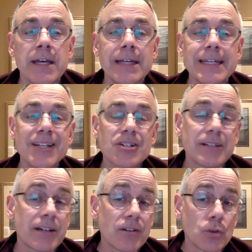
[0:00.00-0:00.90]
And each
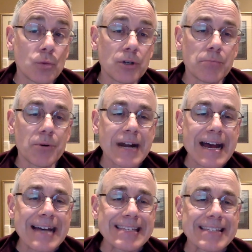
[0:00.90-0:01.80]
letter in the word
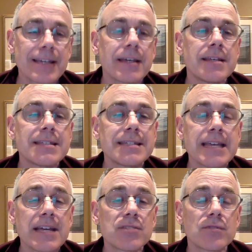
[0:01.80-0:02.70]
brass
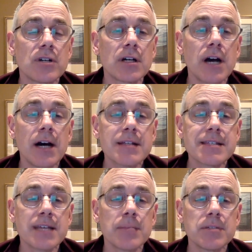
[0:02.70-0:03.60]
stands for a
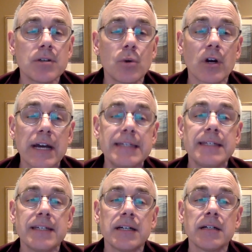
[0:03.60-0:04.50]
concept or
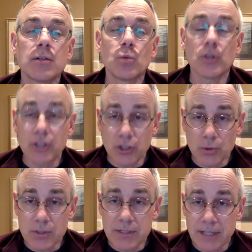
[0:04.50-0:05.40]
idea we'll
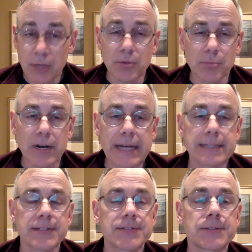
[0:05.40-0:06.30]
use to help you
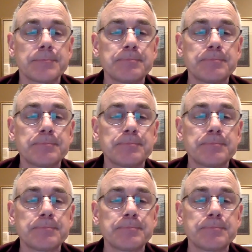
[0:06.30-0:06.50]
practice.